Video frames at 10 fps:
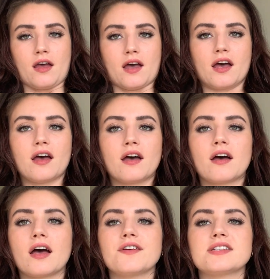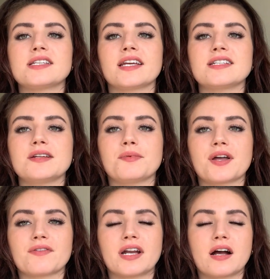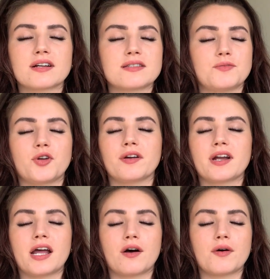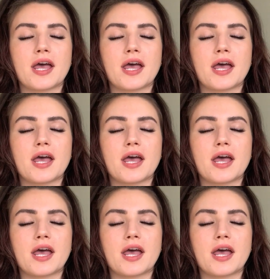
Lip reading: I have to take a deep breath right now because I'm doing it right now.